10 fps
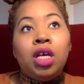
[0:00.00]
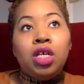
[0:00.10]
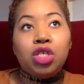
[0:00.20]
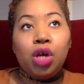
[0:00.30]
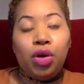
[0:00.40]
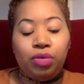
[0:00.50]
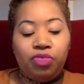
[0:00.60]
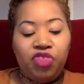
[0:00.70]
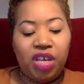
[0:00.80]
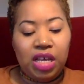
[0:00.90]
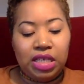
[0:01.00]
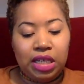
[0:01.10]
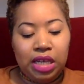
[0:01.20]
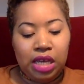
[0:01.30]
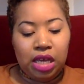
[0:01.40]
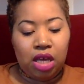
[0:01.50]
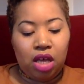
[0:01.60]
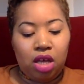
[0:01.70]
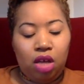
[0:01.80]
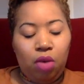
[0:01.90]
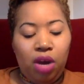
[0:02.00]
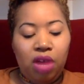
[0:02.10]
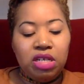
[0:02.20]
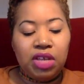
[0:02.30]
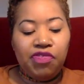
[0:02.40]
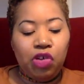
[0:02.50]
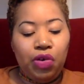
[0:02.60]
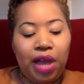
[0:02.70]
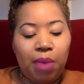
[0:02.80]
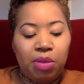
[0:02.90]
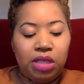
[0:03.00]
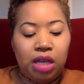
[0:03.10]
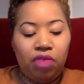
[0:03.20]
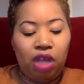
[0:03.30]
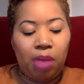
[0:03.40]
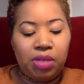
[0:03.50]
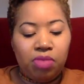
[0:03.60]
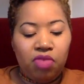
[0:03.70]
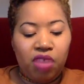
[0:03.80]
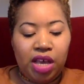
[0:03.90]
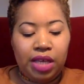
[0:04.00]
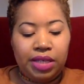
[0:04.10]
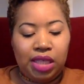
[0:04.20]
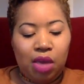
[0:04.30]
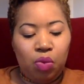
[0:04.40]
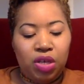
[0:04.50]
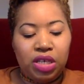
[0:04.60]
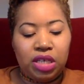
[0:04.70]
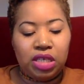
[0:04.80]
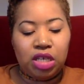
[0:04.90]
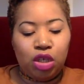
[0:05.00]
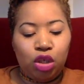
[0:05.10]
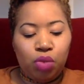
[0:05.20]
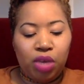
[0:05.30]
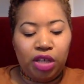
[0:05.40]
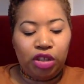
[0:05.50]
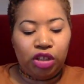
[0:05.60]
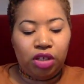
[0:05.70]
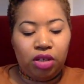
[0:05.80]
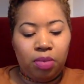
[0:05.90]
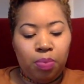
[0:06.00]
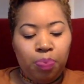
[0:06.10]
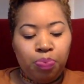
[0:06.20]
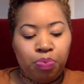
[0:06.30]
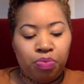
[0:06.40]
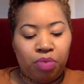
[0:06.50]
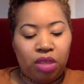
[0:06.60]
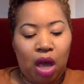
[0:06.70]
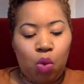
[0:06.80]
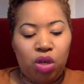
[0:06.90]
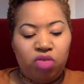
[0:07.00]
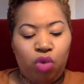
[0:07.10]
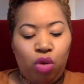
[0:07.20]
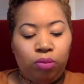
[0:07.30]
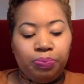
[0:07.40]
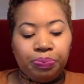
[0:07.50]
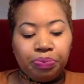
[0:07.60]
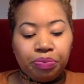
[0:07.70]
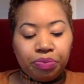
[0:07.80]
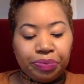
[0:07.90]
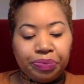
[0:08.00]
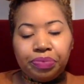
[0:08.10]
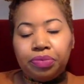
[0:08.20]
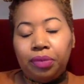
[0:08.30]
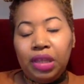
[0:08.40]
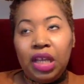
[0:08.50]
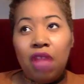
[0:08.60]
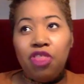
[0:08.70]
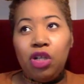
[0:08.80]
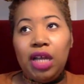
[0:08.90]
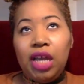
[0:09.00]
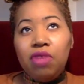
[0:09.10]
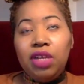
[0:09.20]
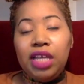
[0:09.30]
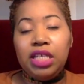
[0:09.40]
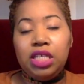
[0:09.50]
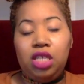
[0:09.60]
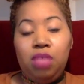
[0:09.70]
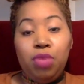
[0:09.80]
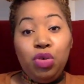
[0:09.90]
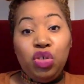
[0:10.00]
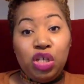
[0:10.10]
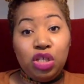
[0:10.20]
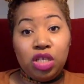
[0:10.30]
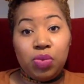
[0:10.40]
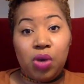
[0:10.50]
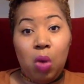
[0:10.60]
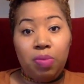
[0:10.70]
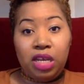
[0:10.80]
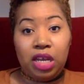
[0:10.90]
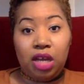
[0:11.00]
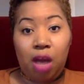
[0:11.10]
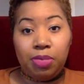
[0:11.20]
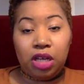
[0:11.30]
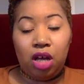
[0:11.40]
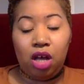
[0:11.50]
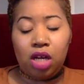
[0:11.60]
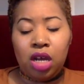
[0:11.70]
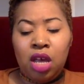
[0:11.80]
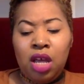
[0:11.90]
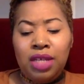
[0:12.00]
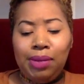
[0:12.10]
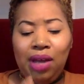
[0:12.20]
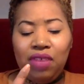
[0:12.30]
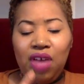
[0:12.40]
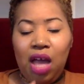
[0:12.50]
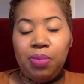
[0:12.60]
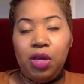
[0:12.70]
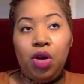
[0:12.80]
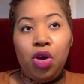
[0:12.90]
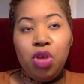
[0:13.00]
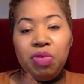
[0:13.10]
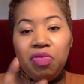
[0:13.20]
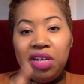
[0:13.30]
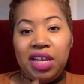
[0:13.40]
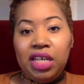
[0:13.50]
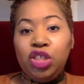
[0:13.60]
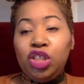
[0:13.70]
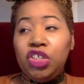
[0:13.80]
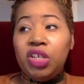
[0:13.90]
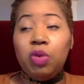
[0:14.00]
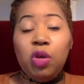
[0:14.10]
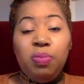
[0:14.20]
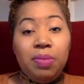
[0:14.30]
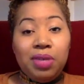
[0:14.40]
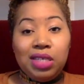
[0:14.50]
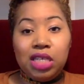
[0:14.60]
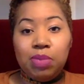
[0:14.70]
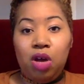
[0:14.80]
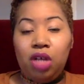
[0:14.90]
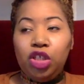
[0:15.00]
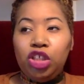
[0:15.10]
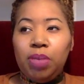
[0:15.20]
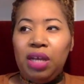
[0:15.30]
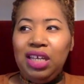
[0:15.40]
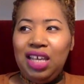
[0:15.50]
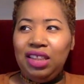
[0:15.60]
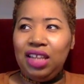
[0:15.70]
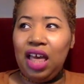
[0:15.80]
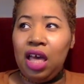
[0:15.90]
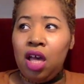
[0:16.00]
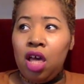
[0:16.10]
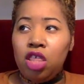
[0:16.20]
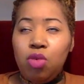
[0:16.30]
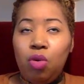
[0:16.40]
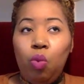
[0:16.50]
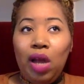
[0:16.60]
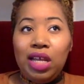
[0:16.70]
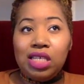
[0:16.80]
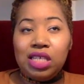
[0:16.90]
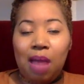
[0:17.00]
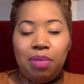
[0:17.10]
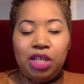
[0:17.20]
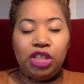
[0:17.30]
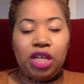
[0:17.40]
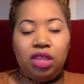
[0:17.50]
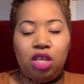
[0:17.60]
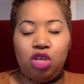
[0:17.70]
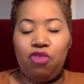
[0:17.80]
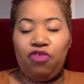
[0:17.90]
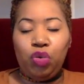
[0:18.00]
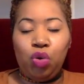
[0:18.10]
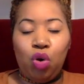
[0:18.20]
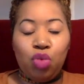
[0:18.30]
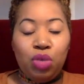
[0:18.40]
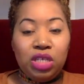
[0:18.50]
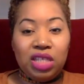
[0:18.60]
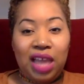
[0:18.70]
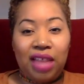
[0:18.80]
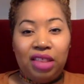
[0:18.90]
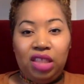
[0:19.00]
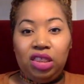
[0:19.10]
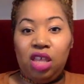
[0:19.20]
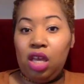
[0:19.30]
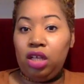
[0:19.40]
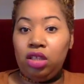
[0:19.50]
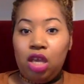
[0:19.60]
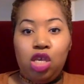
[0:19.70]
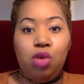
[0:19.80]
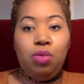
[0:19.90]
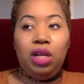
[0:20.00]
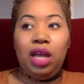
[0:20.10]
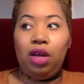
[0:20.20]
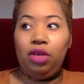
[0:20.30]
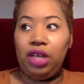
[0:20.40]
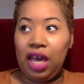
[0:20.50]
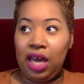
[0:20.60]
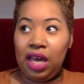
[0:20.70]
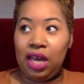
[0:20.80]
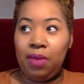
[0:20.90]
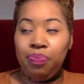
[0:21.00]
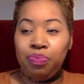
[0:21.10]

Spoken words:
So firstly, Aquarius, I feel like with the 10 of Cups in reverse, there was a situation that went wrong. I feel like it relates to the emotions as well, being a Cups card. Some kind of happy home, a relationship, could be a business partnership. Anything that you were well established in, that you thought was like the thing that you were like, okay.